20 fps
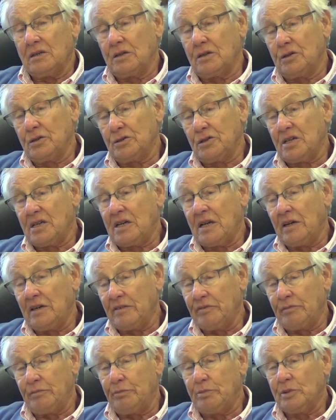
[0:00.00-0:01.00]

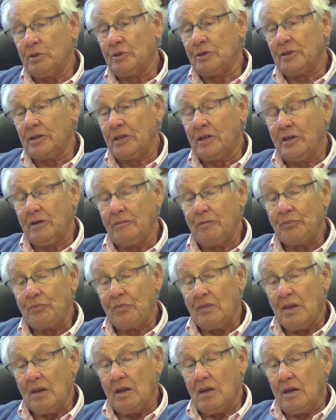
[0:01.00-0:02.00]
Gustav Born,
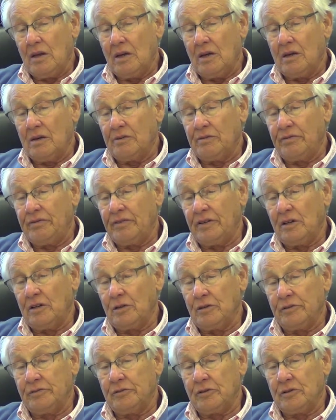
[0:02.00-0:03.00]
a
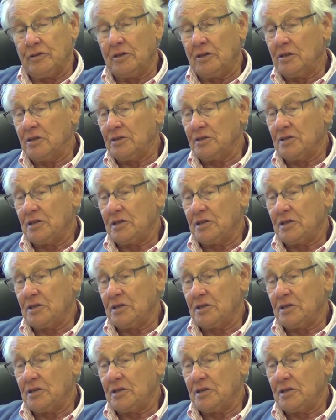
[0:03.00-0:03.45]
fellow of the Royal